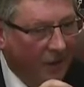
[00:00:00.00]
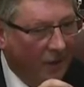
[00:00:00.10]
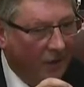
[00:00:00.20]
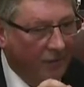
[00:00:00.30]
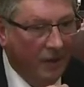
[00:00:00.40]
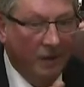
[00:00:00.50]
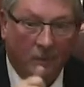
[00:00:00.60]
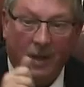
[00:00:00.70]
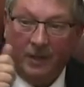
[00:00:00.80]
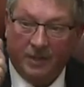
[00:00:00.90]
of,
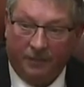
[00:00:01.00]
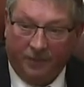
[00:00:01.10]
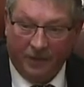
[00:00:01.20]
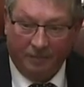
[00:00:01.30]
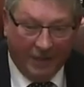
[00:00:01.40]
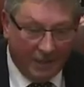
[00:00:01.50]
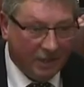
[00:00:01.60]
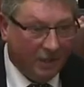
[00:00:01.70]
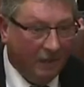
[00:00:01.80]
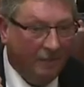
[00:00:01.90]
whether it's the First
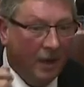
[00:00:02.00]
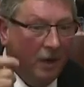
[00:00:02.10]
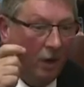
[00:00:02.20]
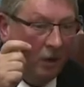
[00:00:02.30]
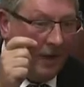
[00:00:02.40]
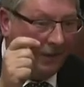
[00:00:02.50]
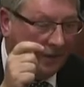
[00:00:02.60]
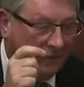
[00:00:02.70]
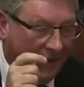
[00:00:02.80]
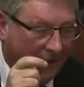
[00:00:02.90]
Minister or whether
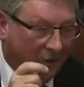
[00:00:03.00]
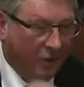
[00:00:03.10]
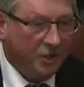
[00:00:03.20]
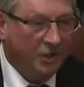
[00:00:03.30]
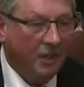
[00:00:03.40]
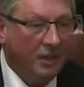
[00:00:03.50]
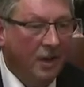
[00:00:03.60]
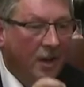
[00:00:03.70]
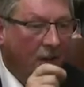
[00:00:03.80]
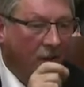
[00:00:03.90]
it's Frank Cushnan
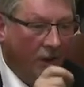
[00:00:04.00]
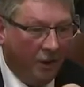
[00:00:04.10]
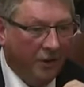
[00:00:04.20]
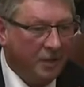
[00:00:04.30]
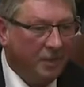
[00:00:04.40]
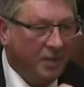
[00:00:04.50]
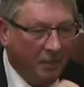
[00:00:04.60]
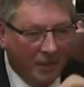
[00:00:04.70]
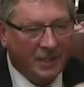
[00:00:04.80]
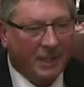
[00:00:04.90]
or others,
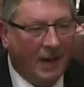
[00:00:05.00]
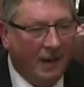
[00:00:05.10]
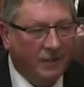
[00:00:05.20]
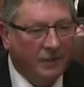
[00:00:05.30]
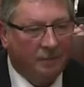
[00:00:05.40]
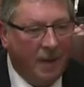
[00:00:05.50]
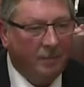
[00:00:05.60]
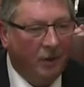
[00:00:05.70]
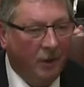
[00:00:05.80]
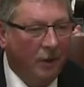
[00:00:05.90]
besmirched the characters of
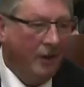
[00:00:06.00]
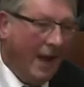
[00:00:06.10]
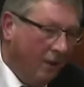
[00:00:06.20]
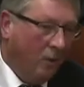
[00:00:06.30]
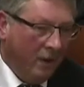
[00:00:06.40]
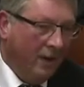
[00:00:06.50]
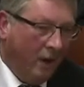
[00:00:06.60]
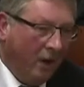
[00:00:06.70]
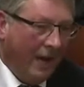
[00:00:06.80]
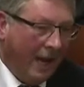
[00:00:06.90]
people who I hold in
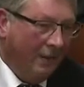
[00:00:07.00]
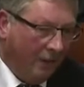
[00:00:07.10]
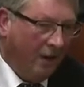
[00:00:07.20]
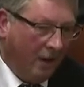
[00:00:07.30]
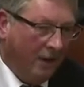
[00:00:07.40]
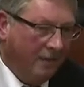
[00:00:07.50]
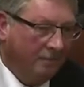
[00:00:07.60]
high regard.